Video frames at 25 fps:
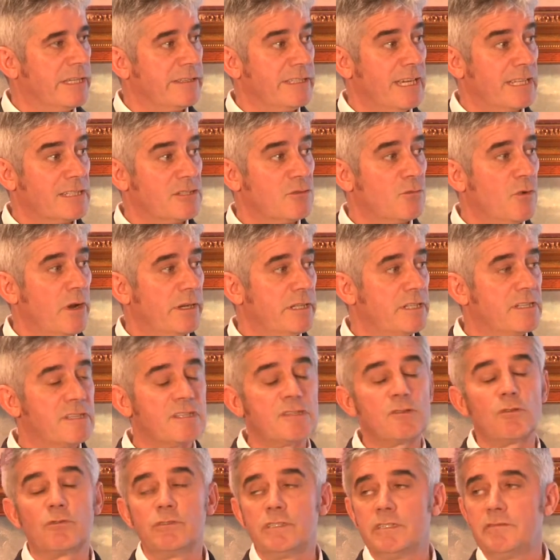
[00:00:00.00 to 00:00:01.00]
And that's why it's
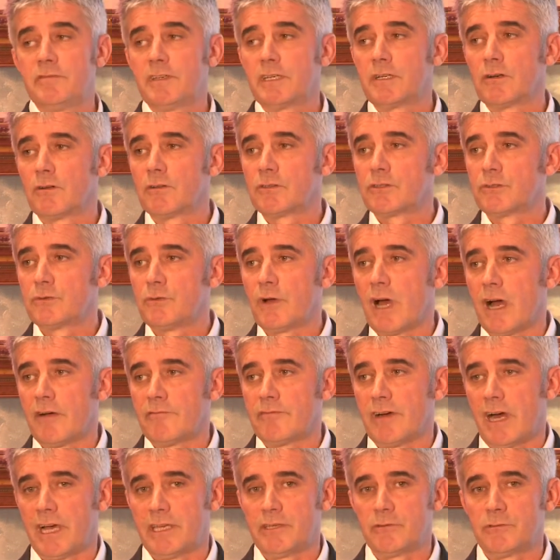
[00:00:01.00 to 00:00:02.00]
so difficult to
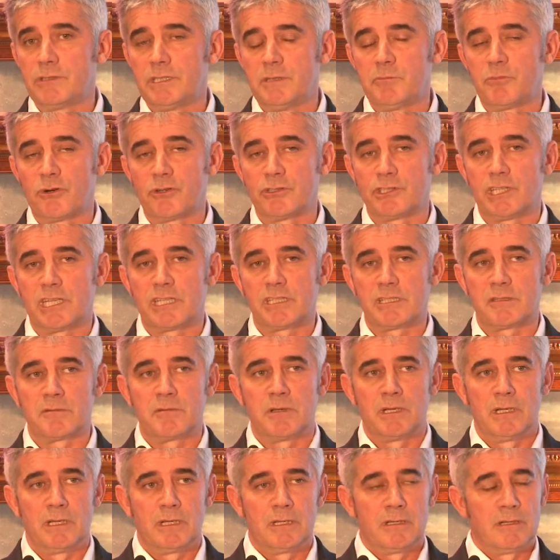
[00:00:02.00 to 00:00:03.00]
have IoT projects
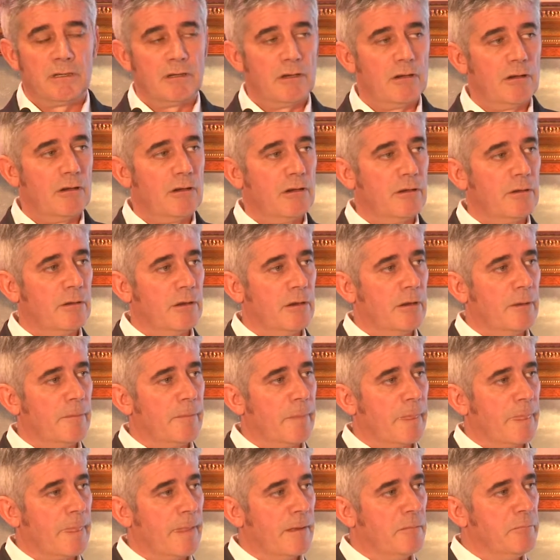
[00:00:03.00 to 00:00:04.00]
uh,
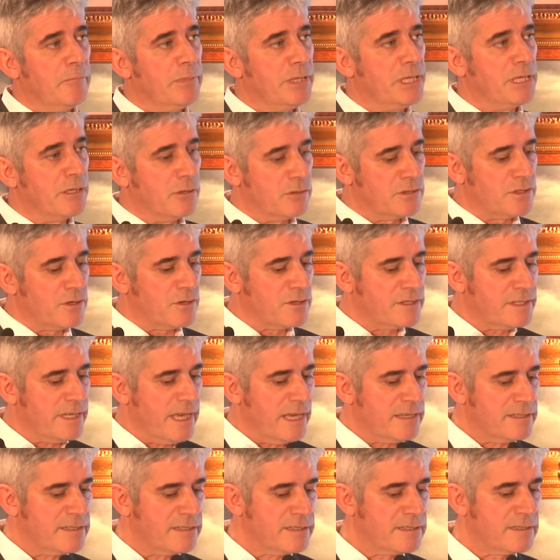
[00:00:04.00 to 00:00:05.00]
um, being a
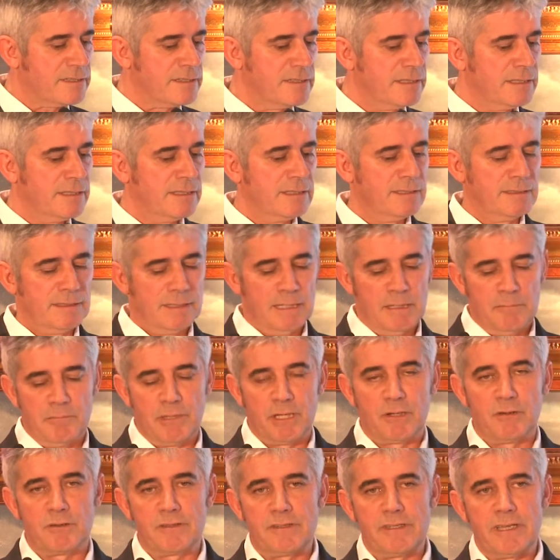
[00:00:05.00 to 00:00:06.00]
success,
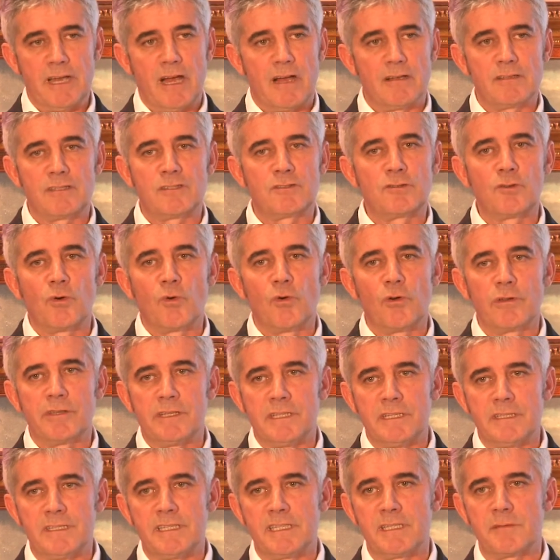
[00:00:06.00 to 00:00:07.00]
because they are stalled
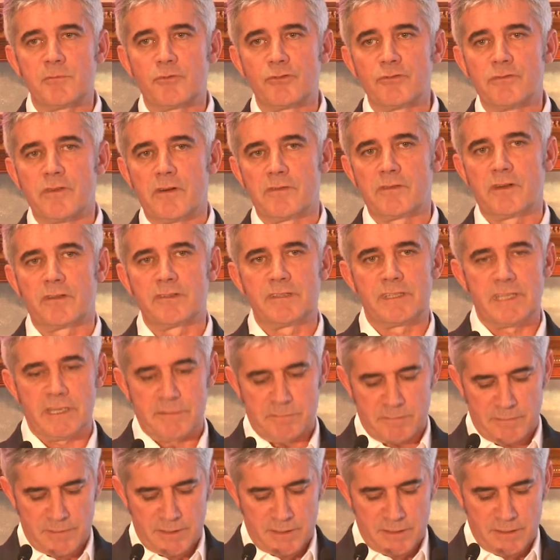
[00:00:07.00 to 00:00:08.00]
in this proof of
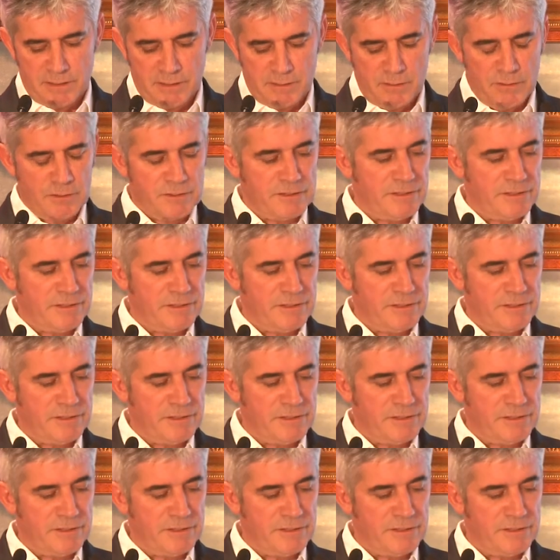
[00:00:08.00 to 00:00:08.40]
concept uh,